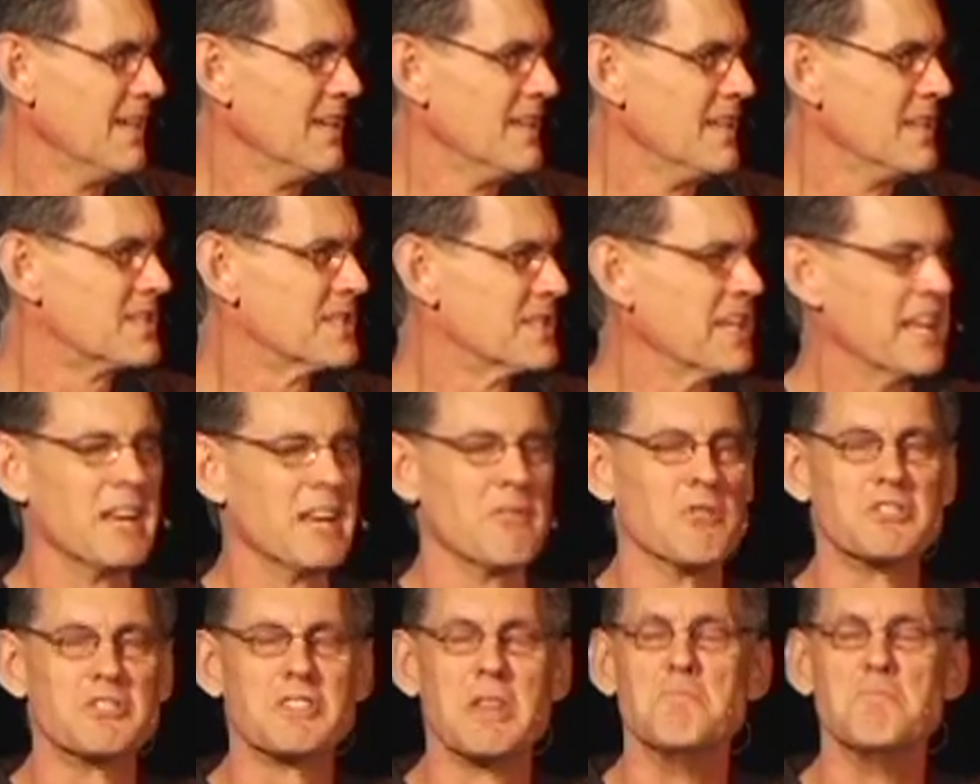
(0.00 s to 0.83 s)
He said,
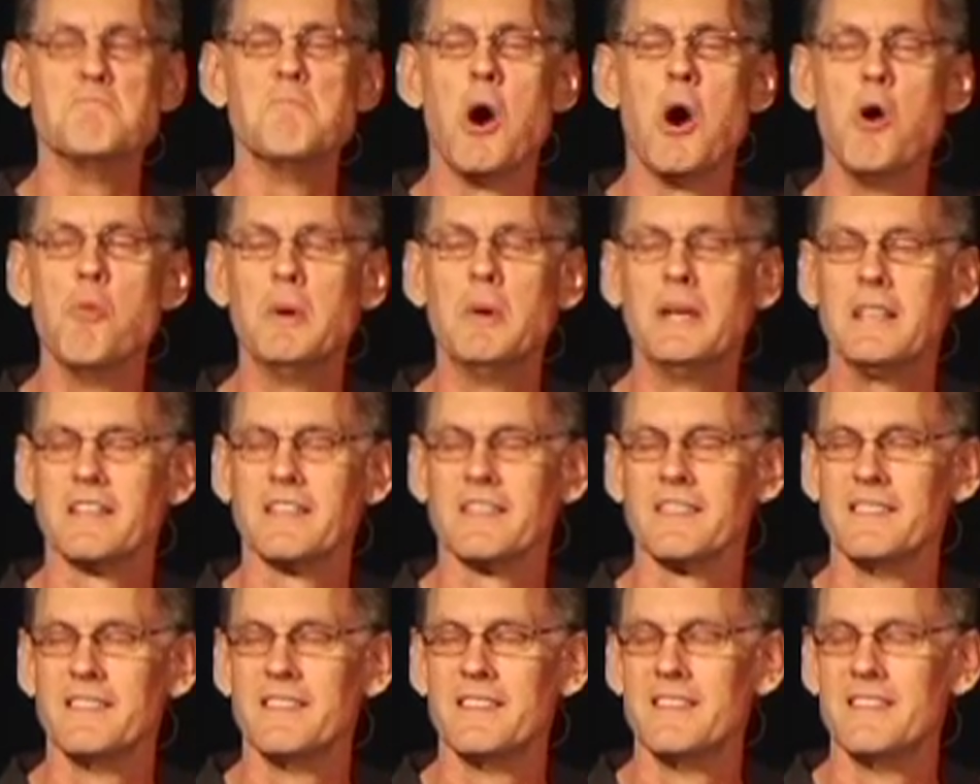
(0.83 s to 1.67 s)
it was the moment
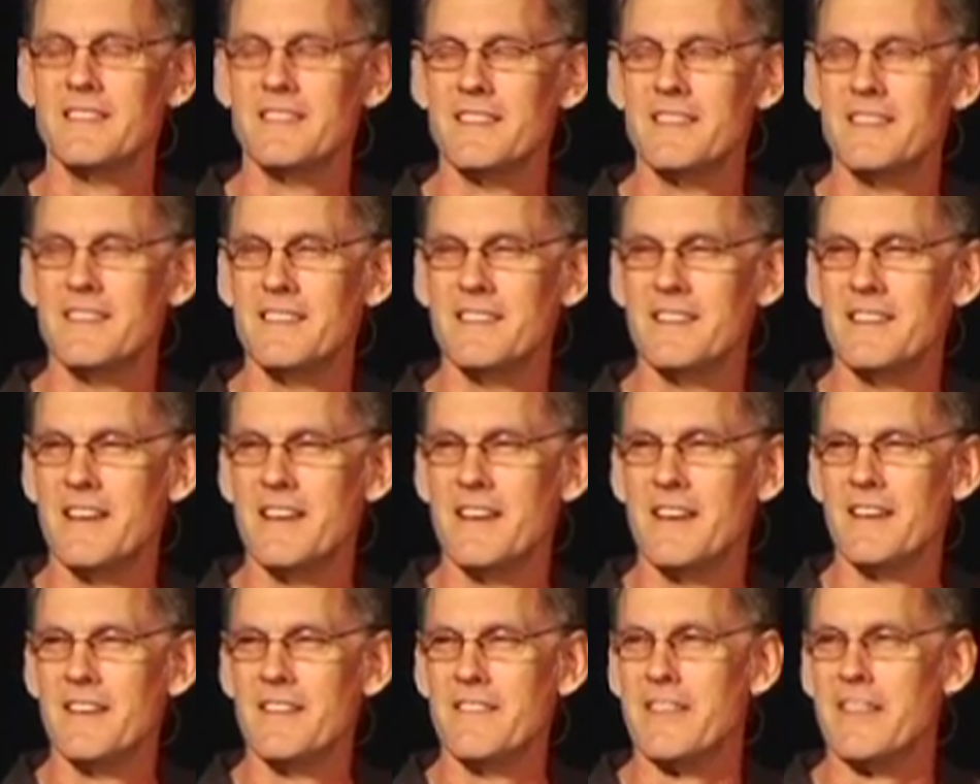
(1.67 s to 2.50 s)

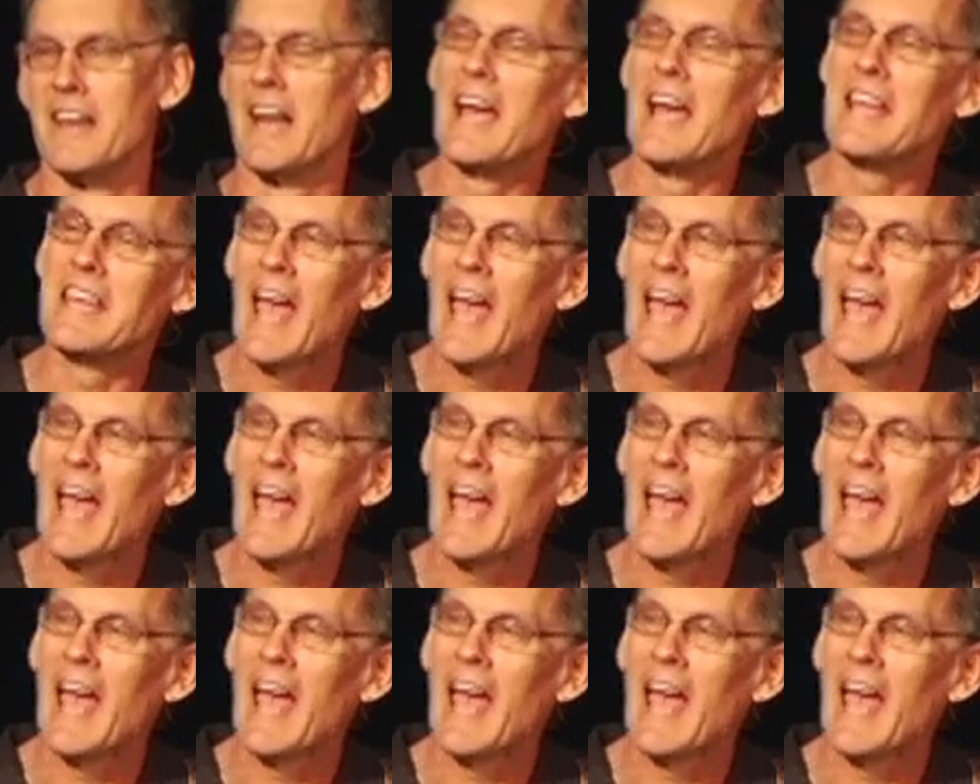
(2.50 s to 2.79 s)
that I